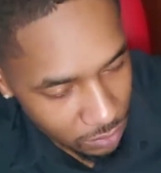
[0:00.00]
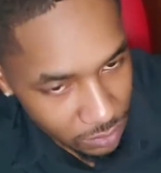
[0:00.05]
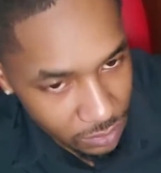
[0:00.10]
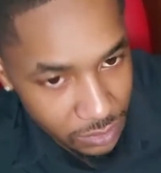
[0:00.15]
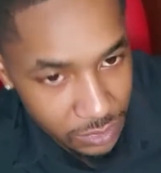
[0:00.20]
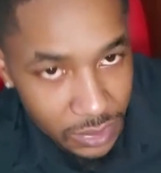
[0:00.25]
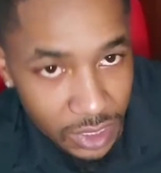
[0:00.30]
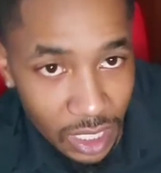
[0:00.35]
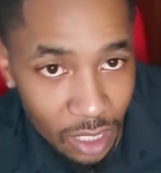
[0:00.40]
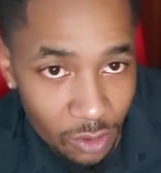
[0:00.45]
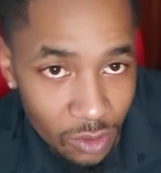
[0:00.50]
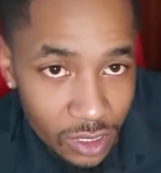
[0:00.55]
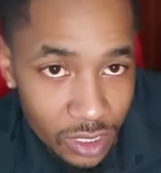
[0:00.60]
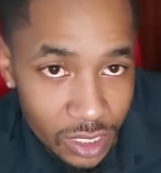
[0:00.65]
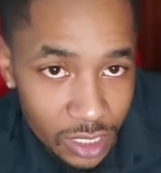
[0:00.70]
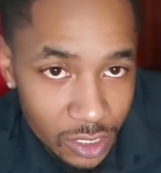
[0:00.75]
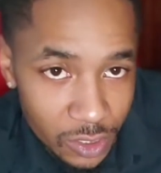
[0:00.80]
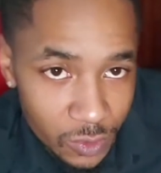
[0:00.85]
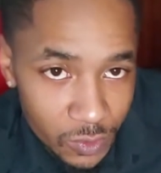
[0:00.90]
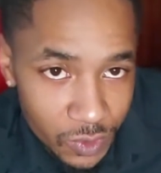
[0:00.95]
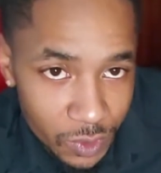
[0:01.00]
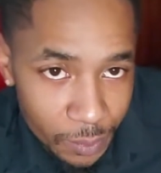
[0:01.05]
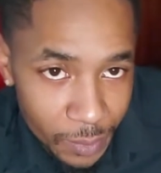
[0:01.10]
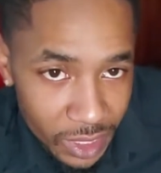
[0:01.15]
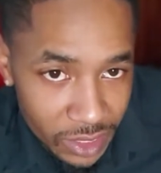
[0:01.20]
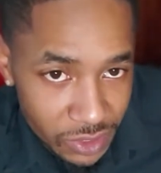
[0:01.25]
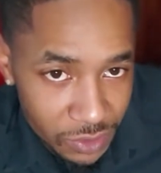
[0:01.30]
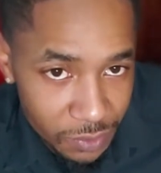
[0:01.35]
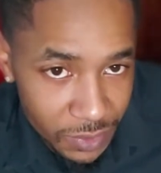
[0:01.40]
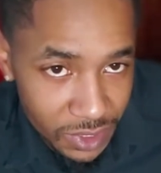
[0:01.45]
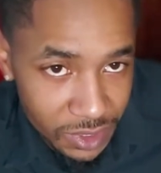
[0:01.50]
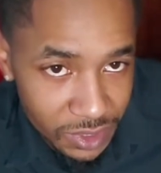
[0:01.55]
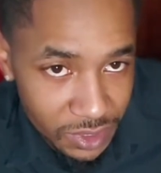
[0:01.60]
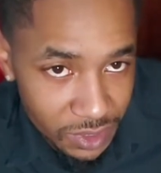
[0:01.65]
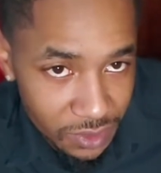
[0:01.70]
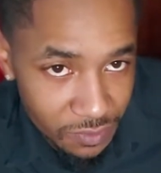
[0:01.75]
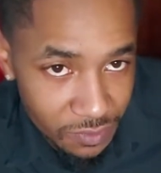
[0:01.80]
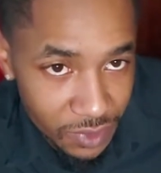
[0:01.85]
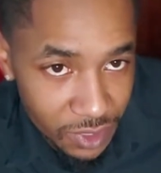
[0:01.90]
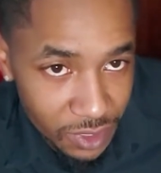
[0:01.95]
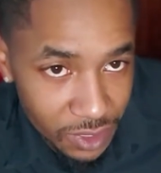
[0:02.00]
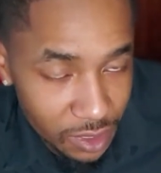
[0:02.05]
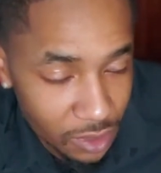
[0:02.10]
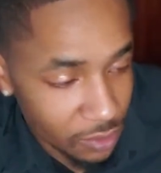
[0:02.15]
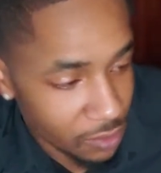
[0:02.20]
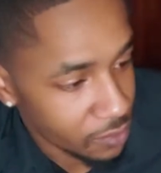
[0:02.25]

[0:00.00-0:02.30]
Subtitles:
and I'll include the measurements in the video.